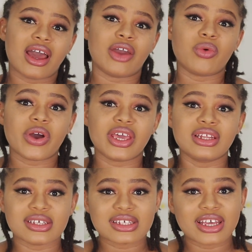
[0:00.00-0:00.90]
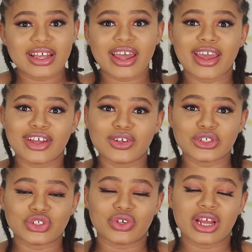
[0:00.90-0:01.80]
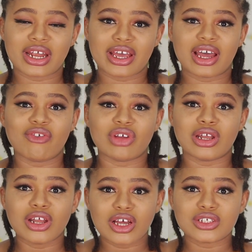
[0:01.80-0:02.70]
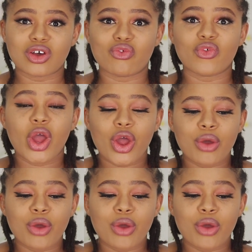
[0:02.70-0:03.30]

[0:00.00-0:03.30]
I work in the skincare industry and I have a lot of